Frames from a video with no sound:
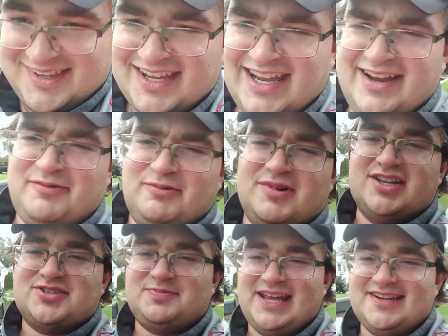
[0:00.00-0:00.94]
Hey everyone,
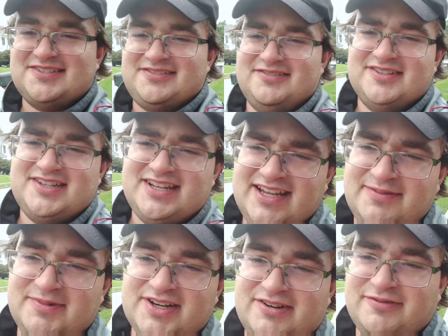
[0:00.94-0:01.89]
it's Max here, and today I'm
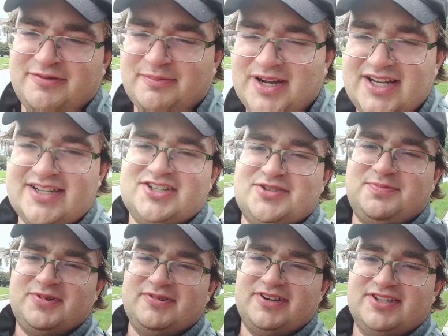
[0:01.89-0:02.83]
going to go over my
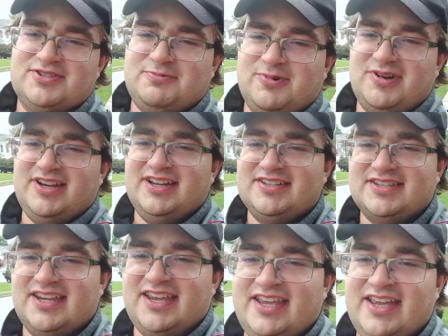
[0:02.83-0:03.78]
experience working as
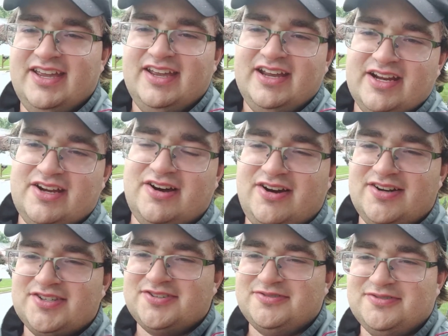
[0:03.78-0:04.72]
a
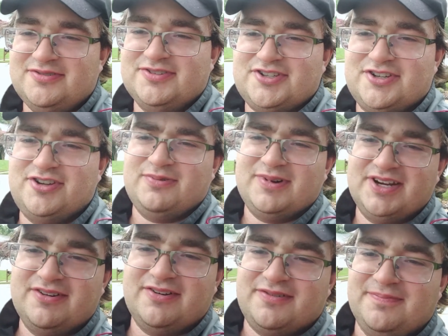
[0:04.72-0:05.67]
concert security guard.